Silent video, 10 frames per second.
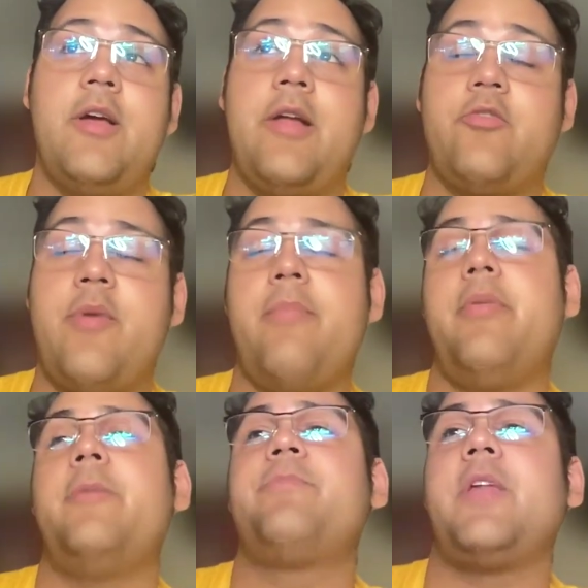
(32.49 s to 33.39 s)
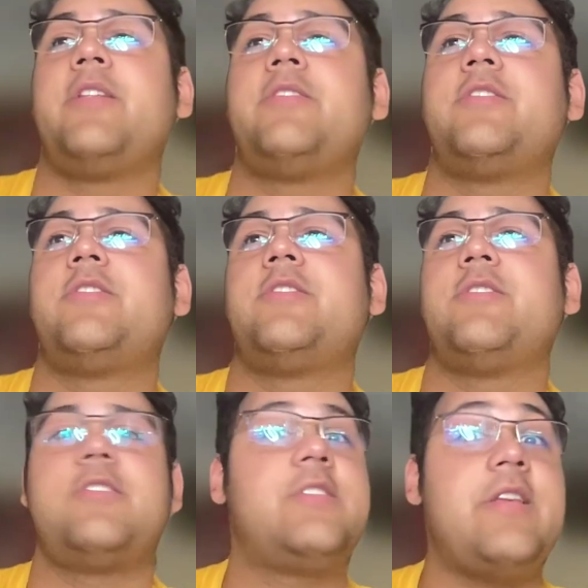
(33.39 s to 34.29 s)
And remember, it's
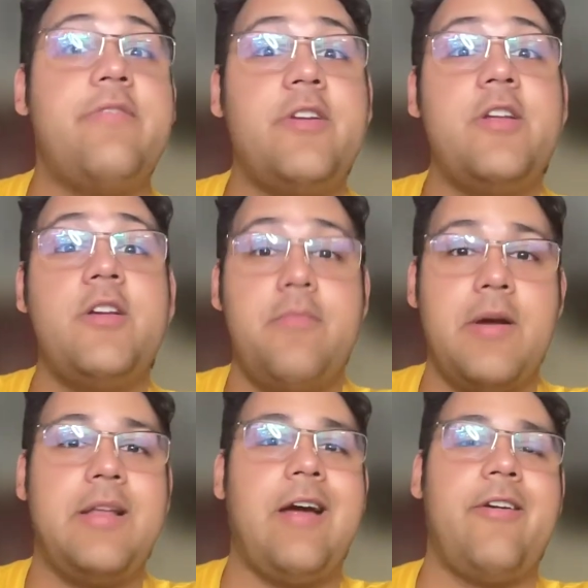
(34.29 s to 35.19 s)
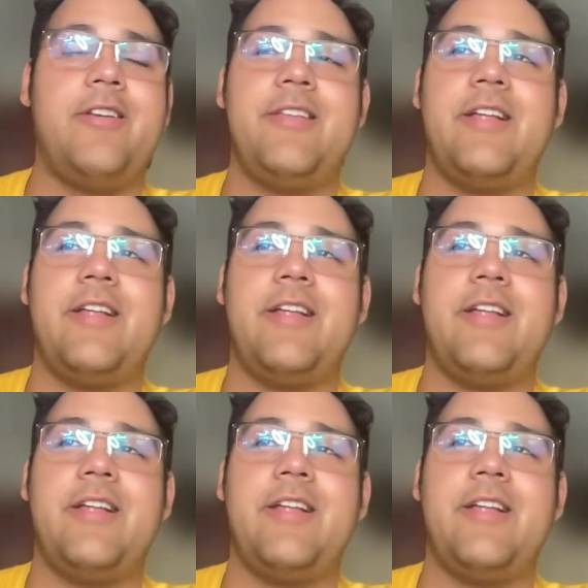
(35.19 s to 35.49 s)
Stephen McClaren.